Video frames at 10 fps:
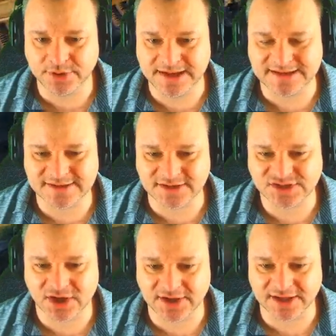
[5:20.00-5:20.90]
into the
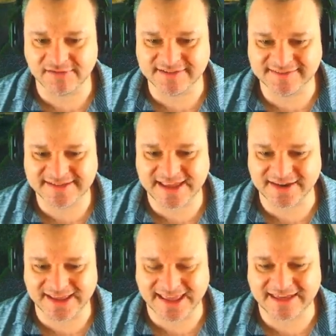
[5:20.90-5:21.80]
Tiger instead,
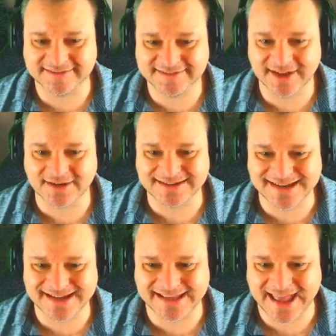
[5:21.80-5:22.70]
and I get stunned
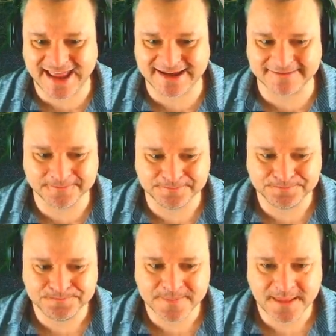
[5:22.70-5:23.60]
again.
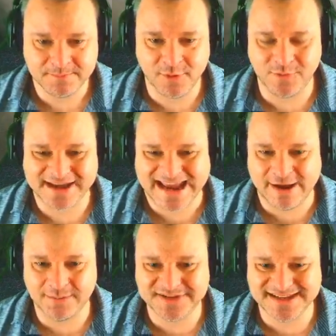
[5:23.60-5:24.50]
But we're now
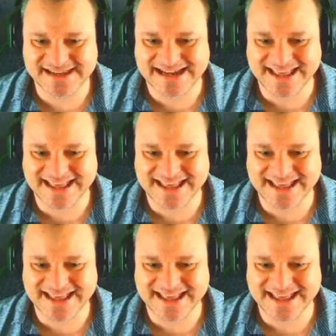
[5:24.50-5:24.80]
up to nearly